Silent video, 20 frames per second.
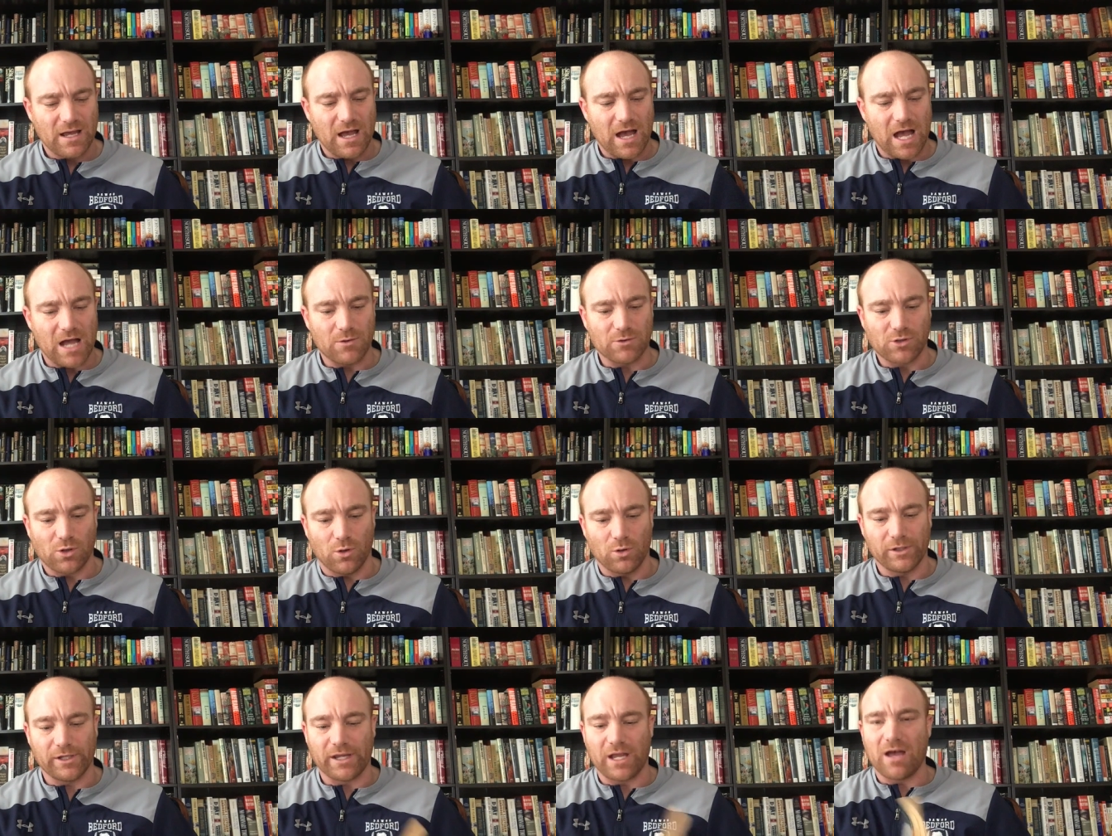I was
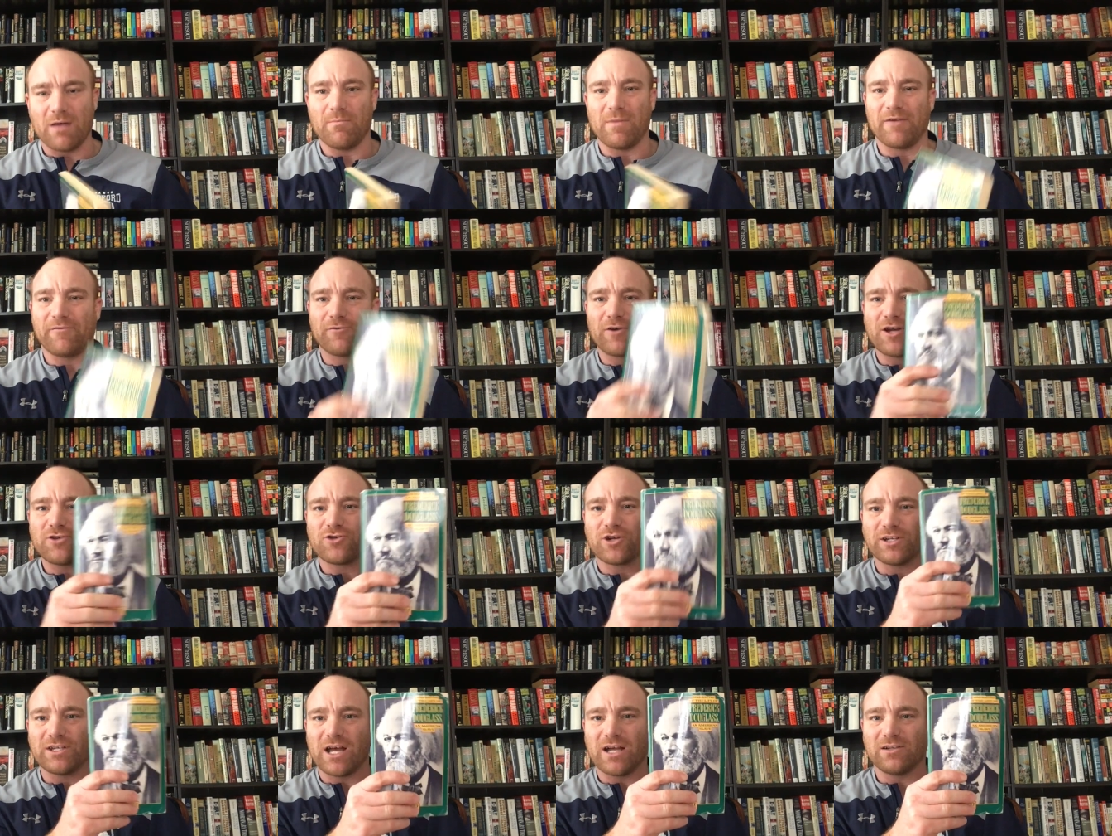holding up my
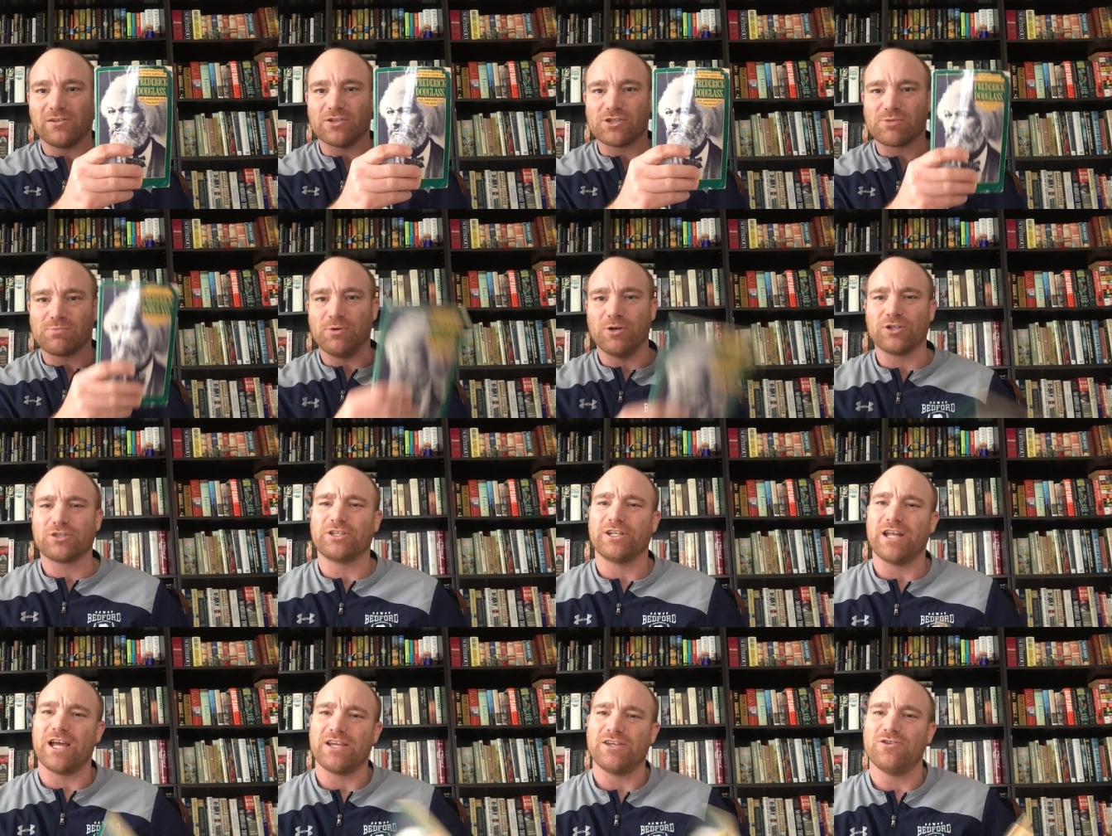Frederick Douglass book
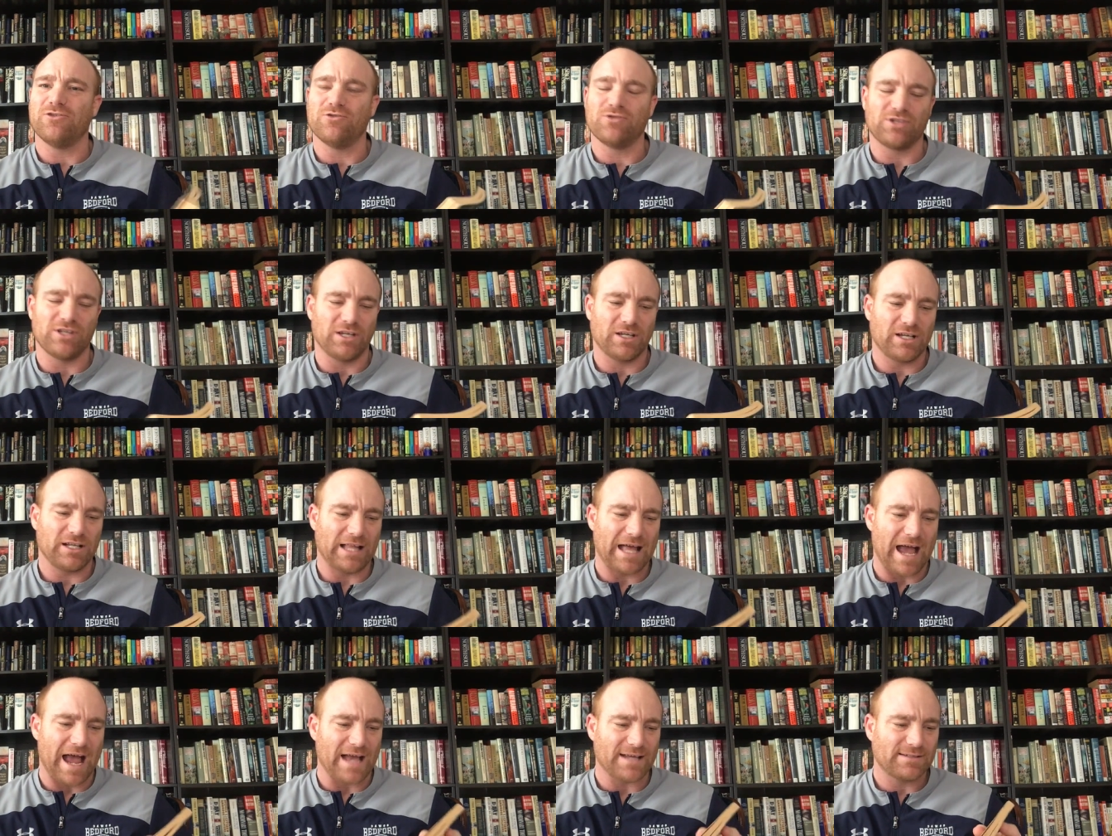that I use in
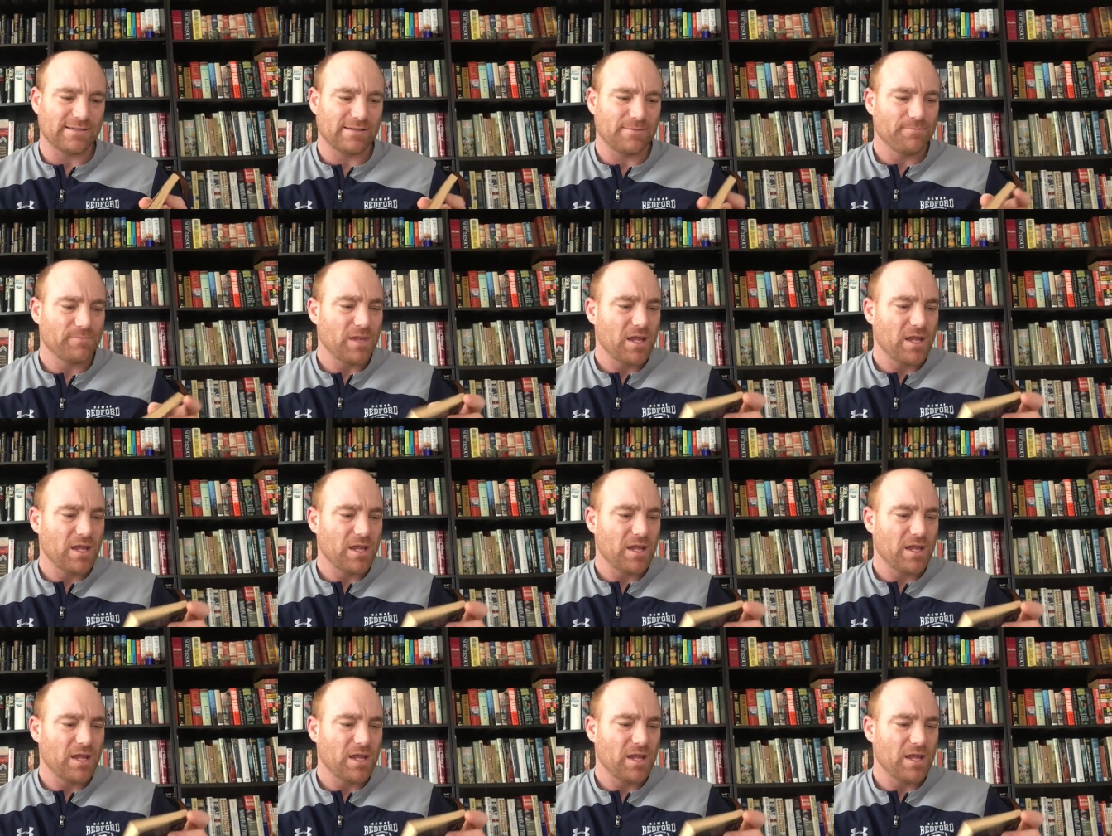class,